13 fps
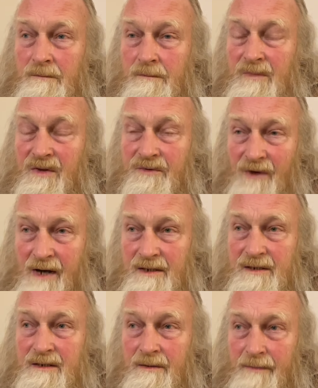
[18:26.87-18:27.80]

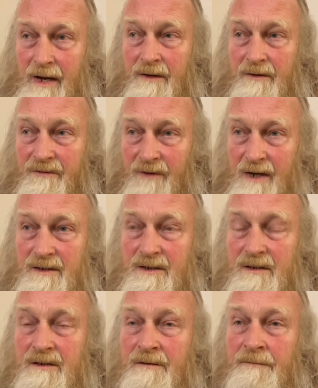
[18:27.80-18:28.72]
The main thrust
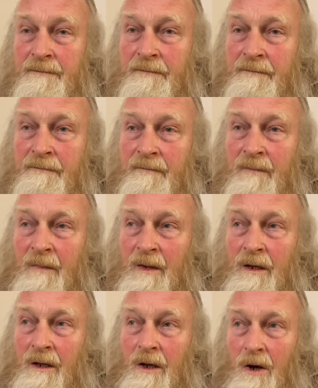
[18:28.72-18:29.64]

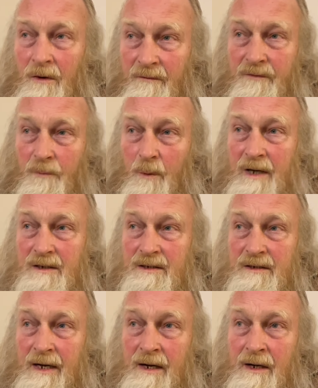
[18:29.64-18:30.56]
of the
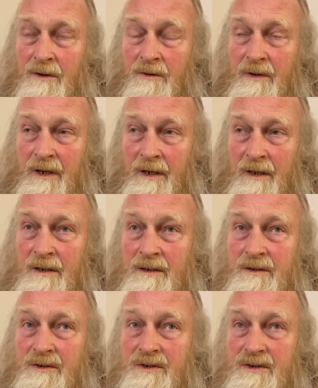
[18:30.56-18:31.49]
West now
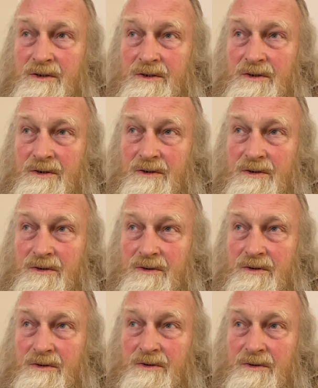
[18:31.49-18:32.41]
is
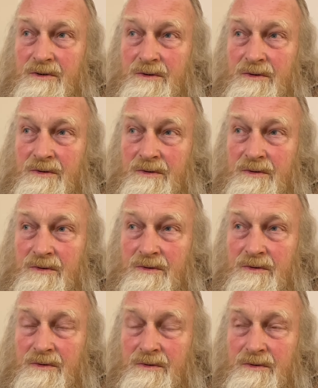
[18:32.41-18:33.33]

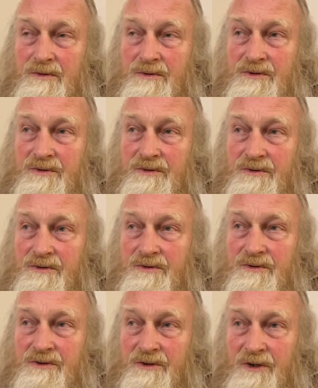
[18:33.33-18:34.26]

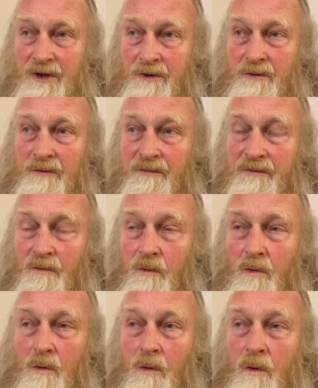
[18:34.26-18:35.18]
to go
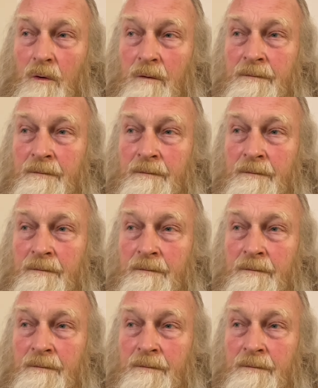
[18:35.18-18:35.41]
for